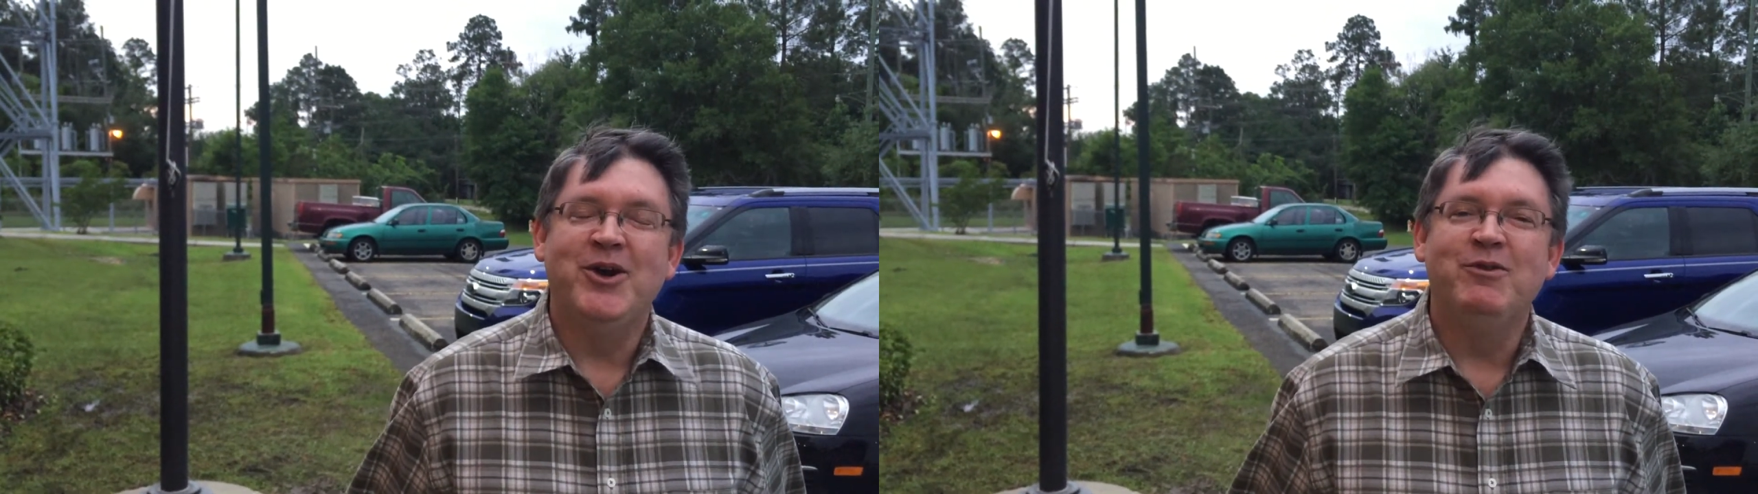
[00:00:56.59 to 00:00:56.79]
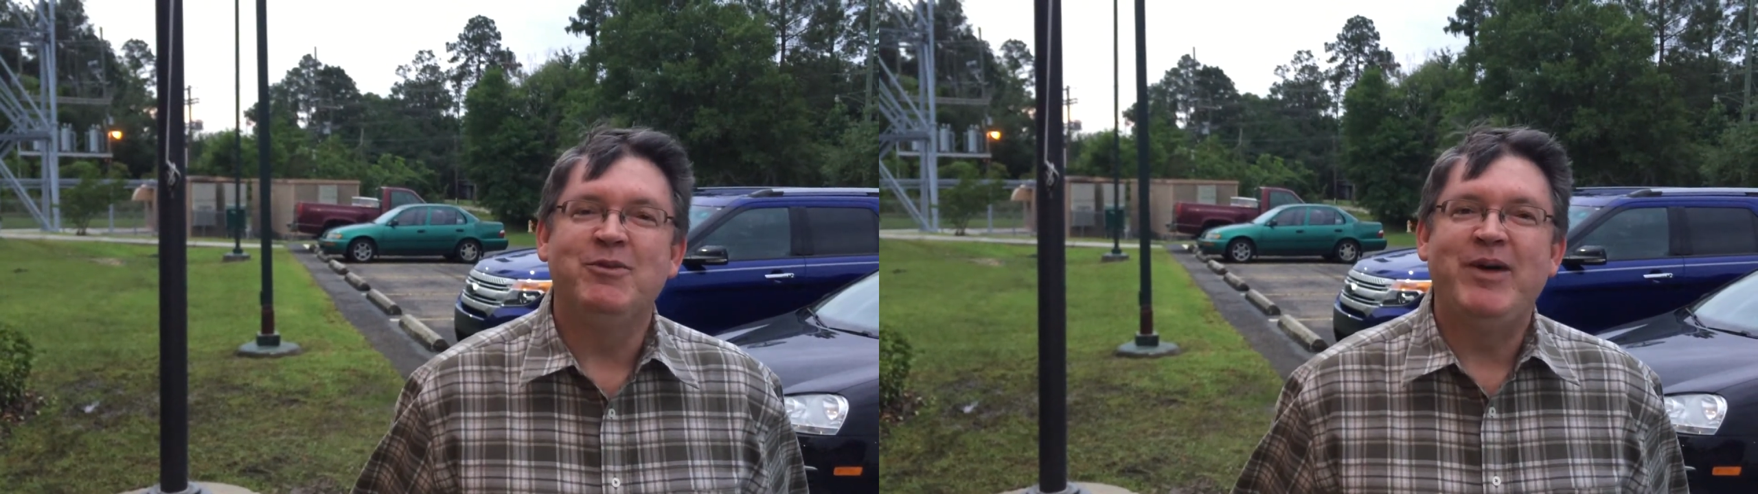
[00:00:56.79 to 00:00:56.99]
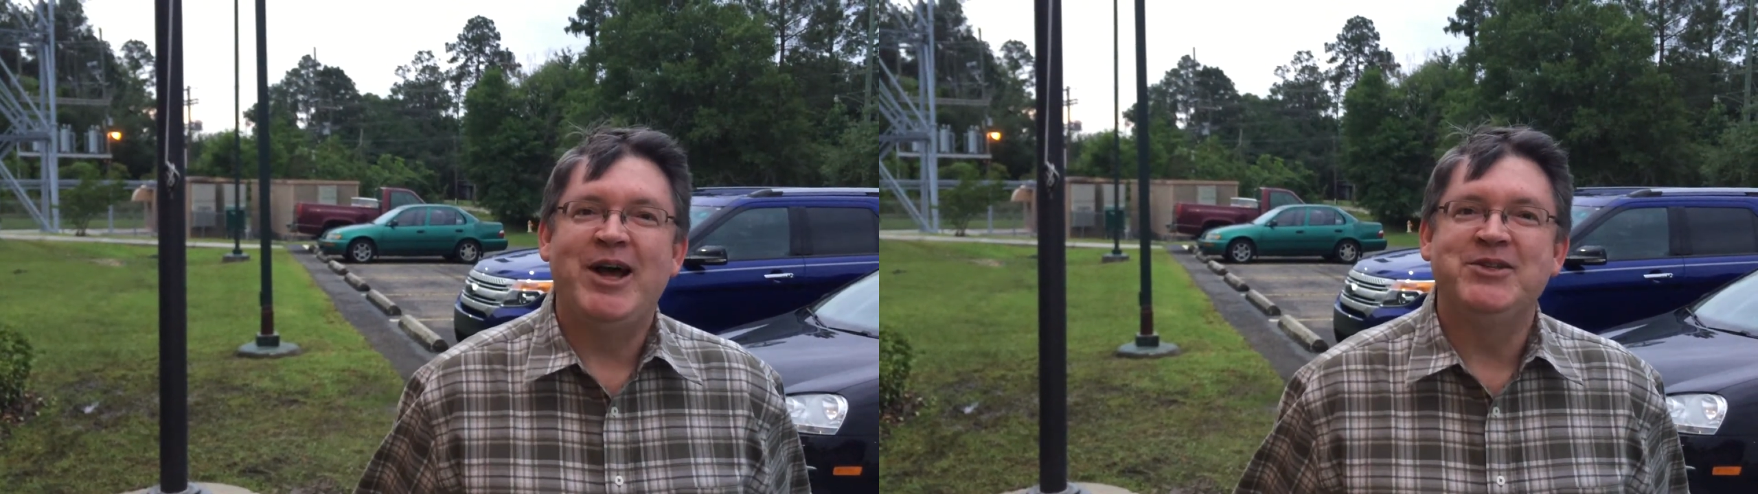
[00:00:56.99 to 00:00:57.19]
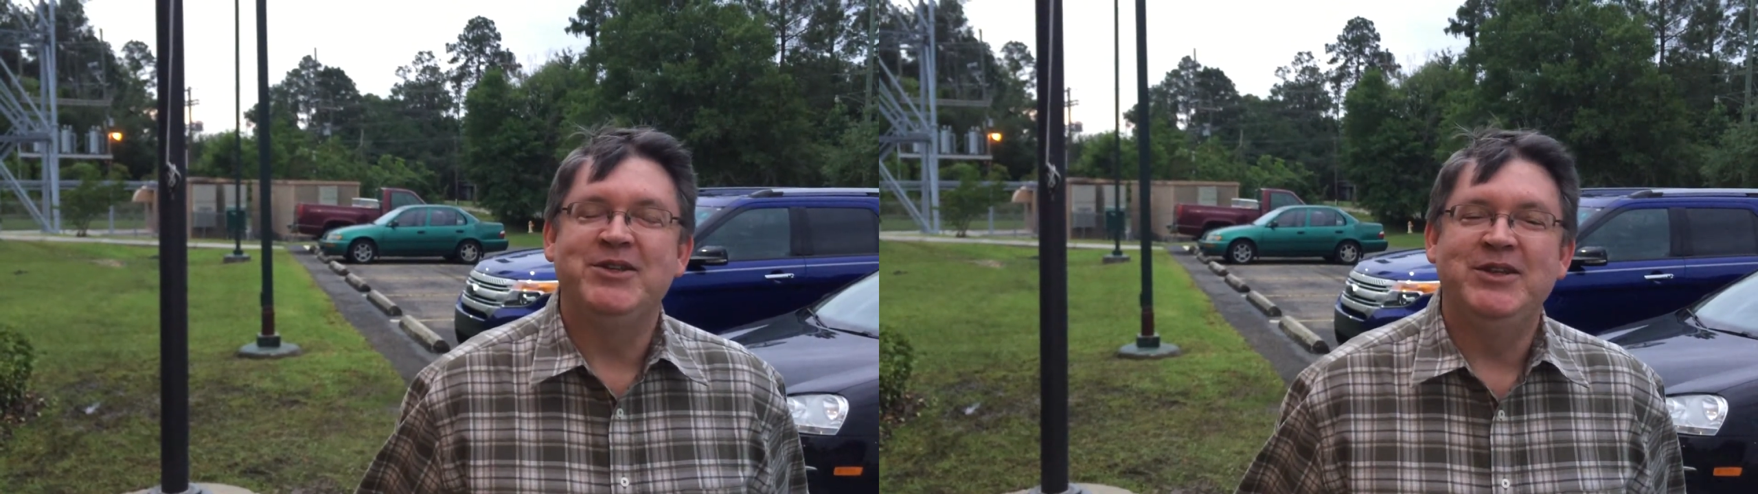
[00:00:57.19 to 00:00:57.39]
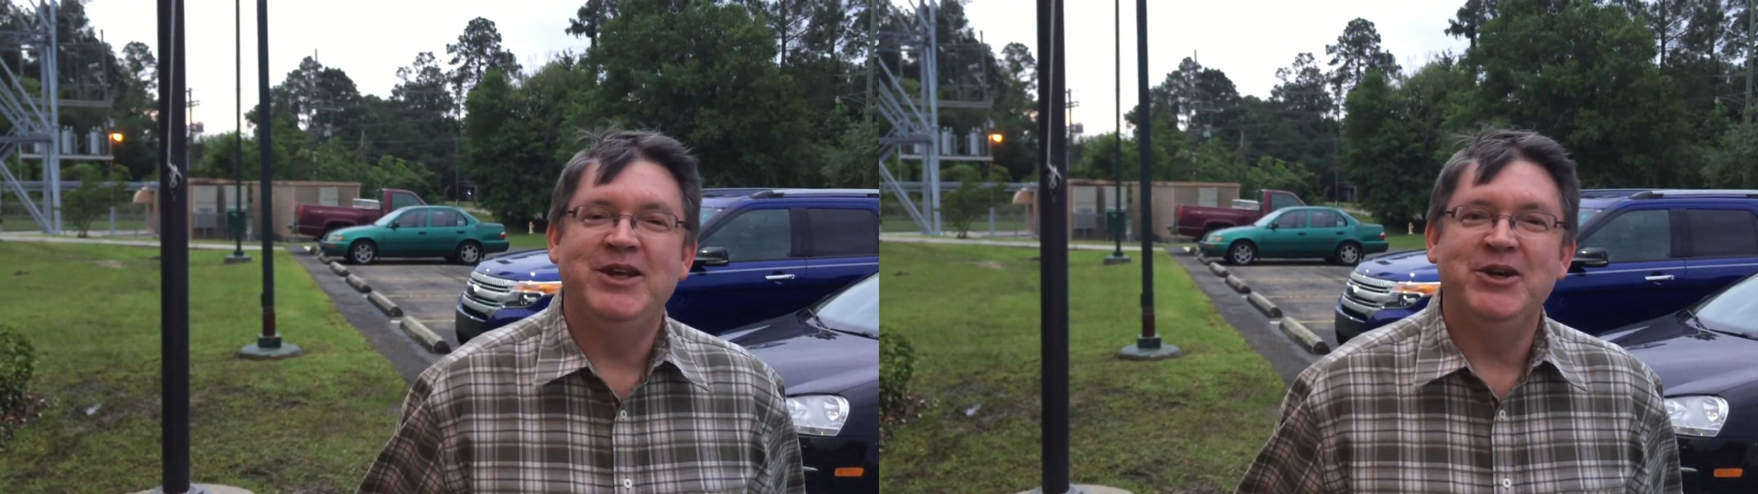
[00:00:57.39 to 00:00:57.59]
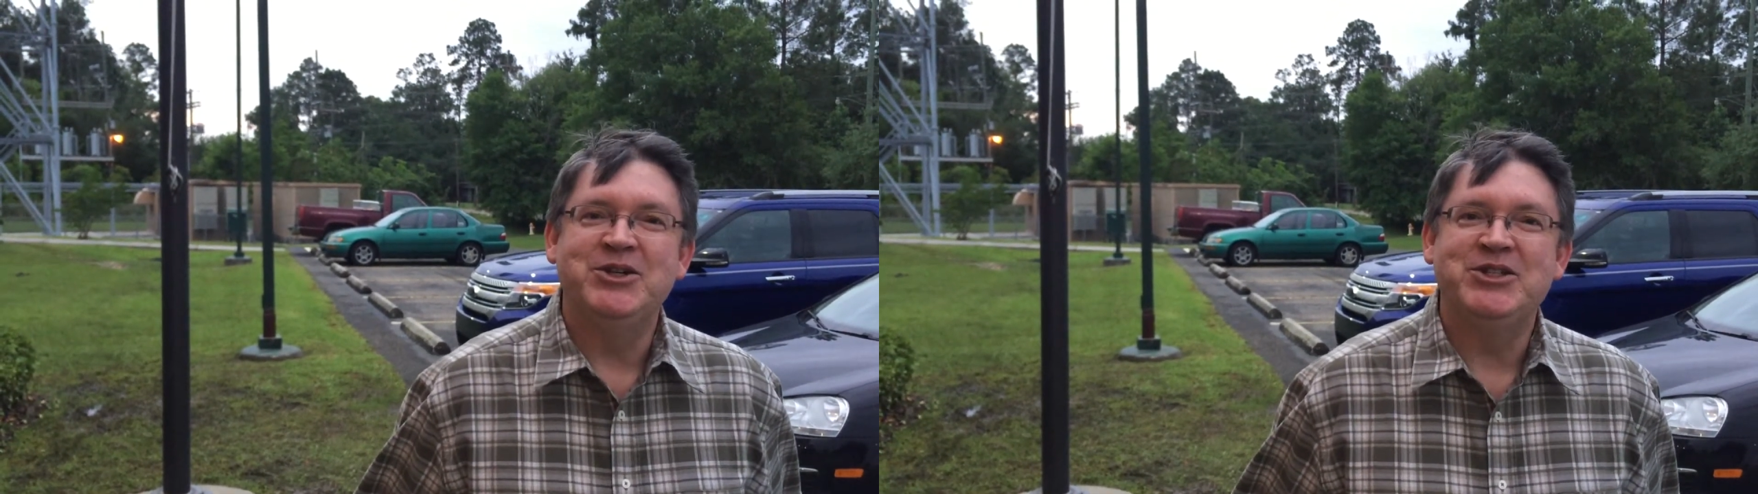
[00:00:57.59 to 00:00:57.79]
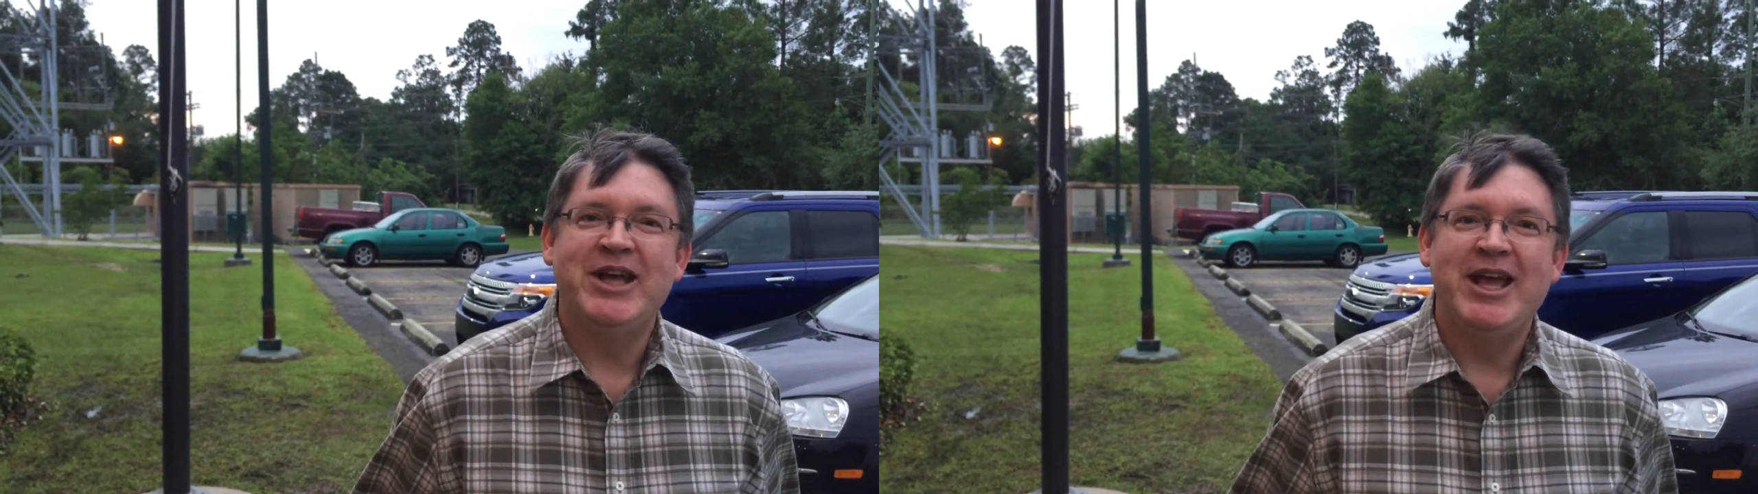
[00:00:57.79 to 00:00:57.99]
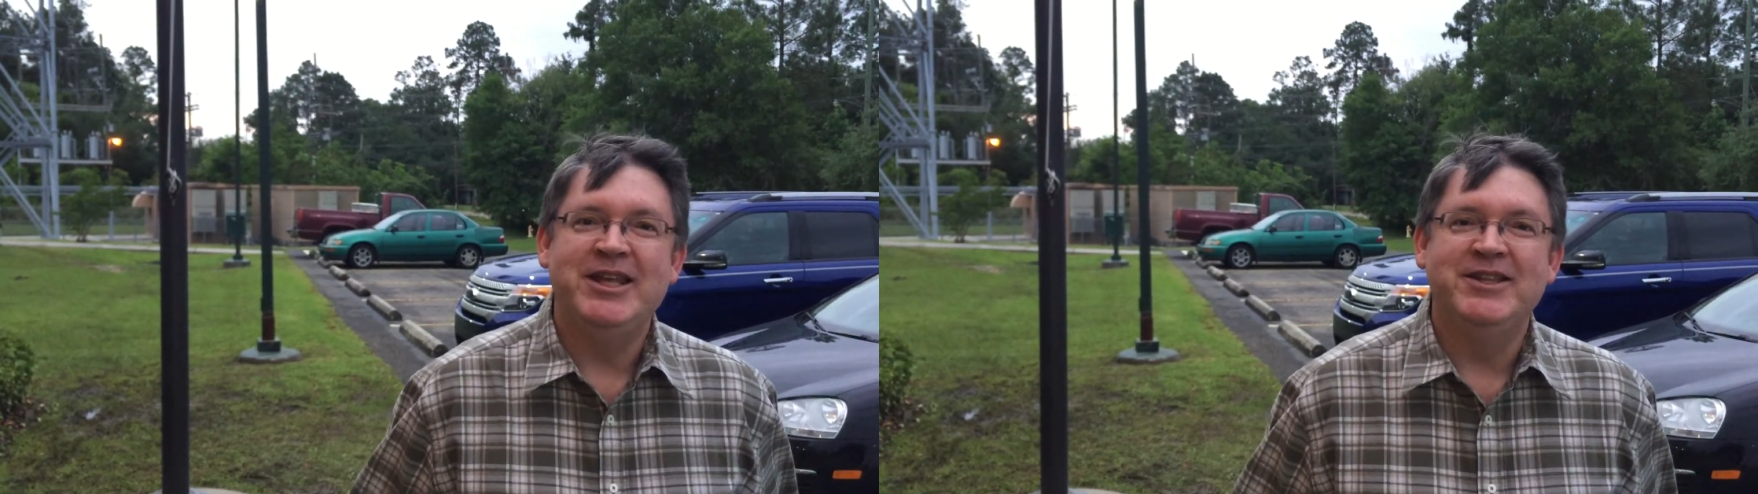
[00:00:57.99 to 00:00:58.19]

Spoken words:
overpass of the interstate,